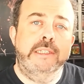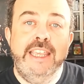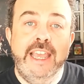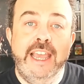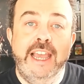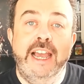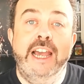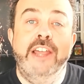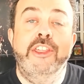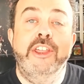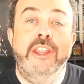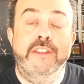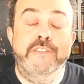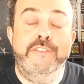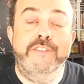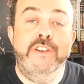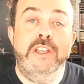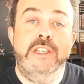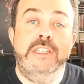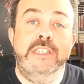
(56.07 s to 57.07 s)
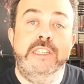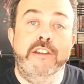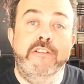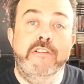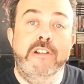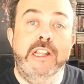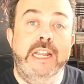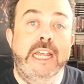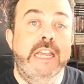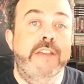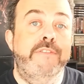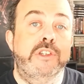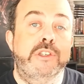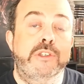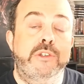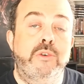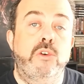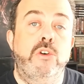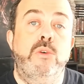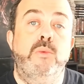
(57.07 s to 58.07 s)
Yeah, I think the first serial I ever
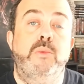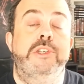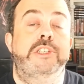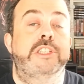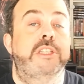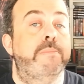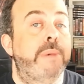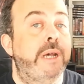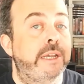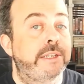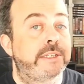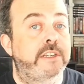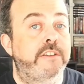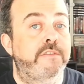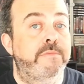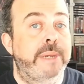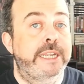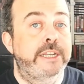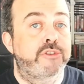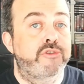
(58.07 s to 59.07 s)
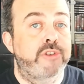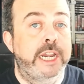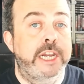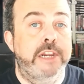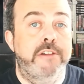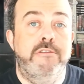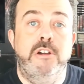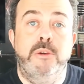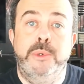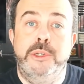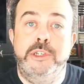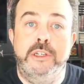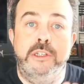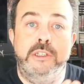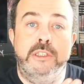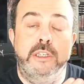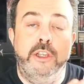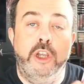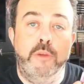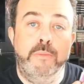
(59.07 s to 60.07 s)
saw was The Mask of Mandragora, which
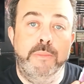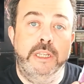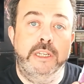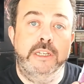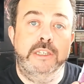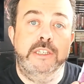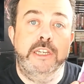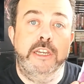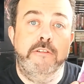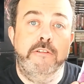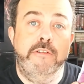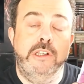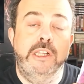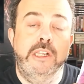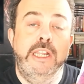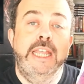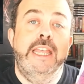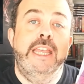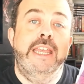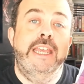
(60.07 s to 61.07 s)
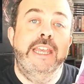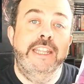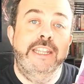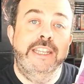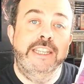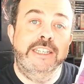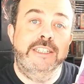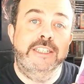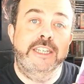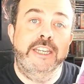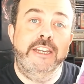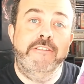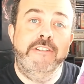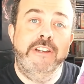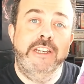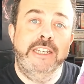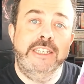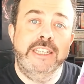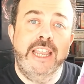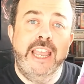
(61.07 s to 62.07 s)
is the opening serial in this
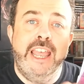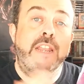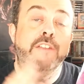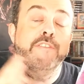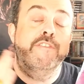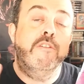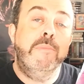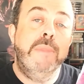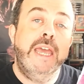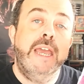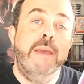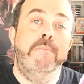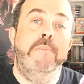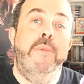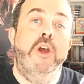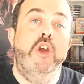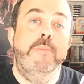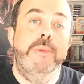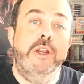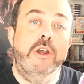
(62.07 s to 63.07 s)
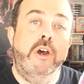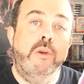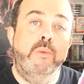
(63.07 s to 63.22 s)
series, and from that moment